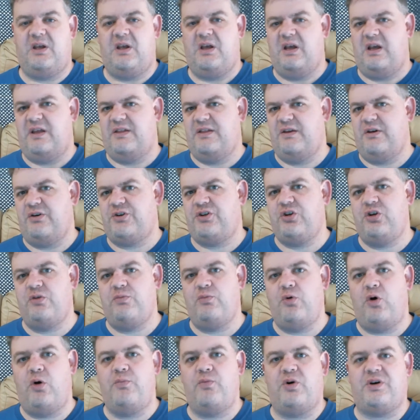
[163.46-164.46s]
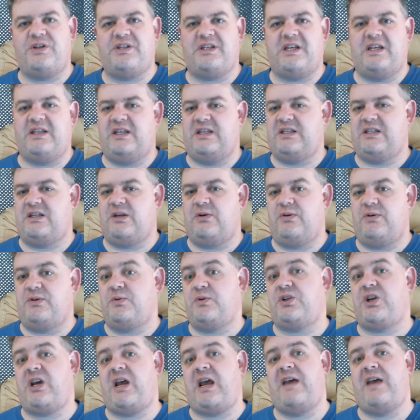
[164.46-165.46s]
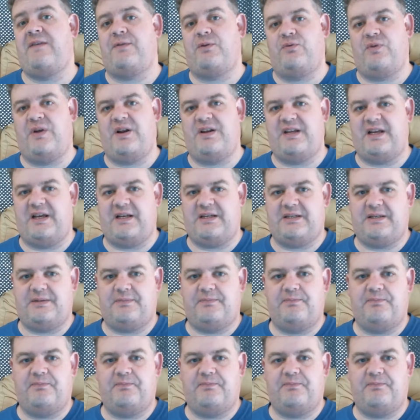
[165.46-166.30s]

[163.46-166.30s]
And there are two more books in this series which I haven't read yet.